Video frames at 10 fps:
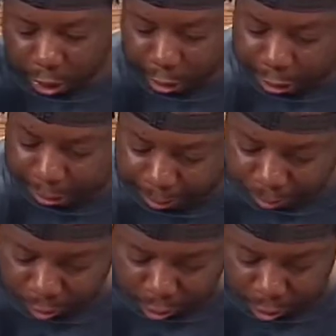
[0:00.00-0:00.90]
All right,
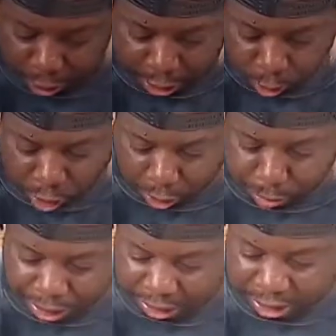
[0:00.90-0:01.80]
we're gonna
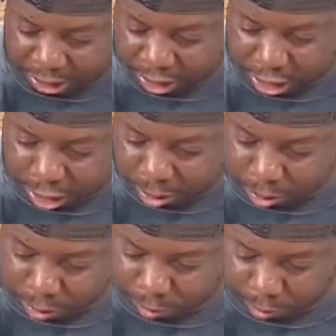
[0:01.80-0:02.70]
mix this up,
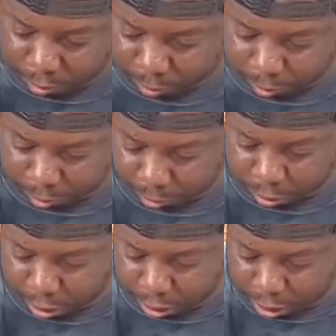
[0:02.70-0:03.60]

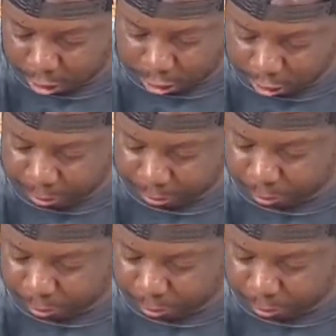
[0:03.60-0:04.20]
all right?